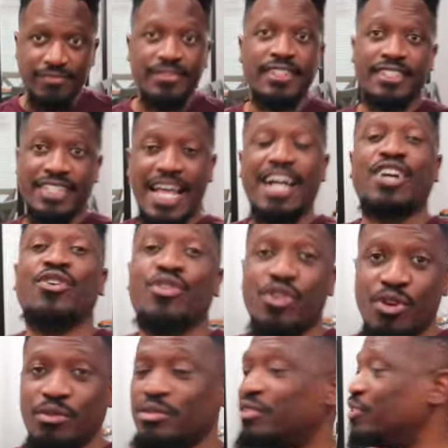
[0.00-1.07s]
It's a lot going
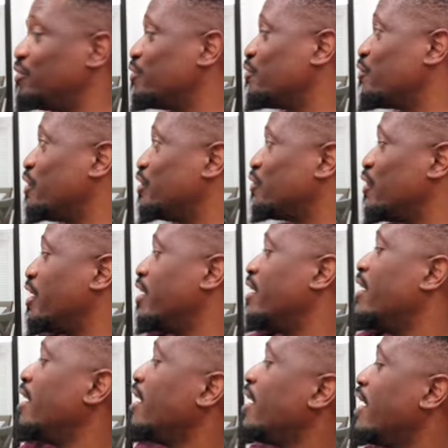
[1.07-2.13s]
on with this
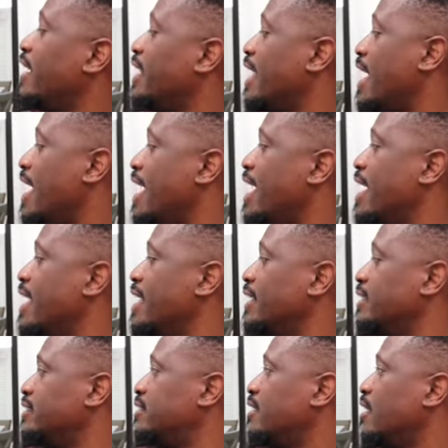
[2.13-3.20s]
refrigerator. It
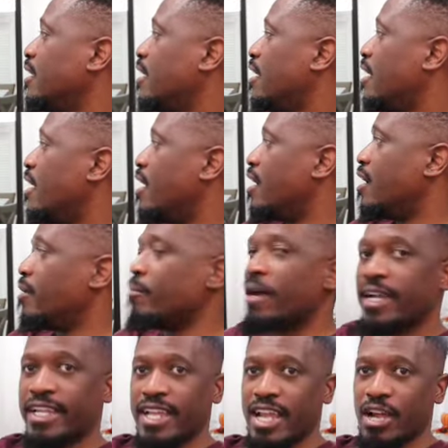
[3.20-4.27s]
has
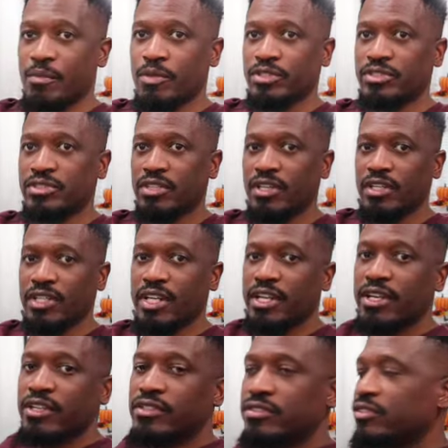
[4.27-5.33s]
my cameras on
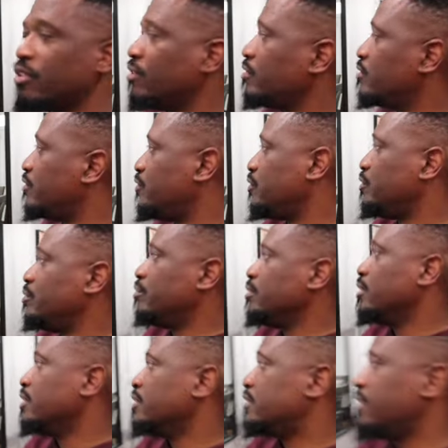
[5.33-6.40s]
here. So if you
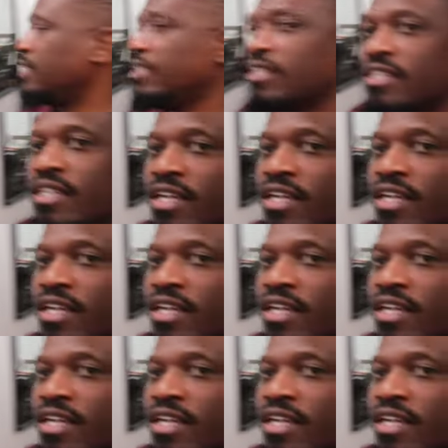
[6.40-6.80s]
see